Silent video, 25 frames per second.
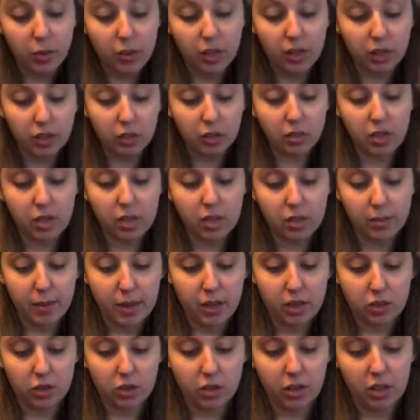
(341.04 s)
But you really do
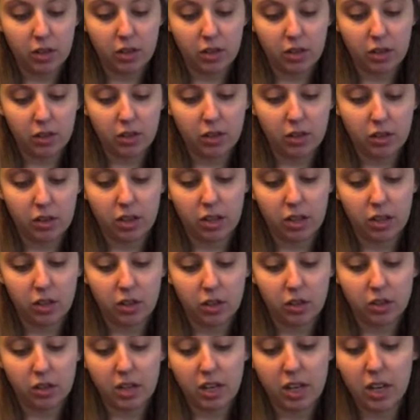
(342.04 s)
need to make sure that they're
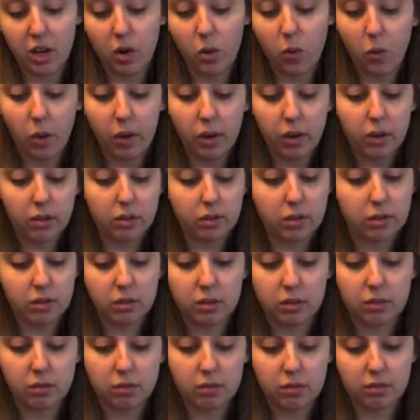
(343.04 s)
clean, because any
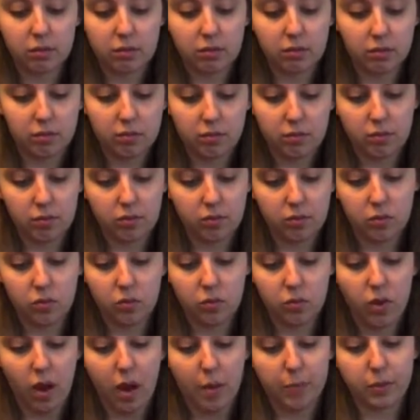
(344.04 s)
oils,
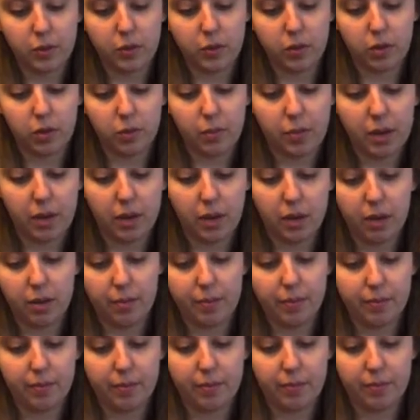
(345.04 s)
wraps are going to
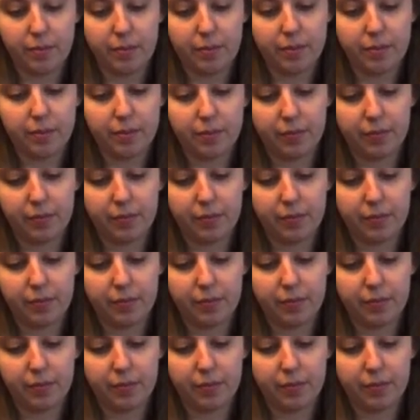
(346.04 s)
pick up.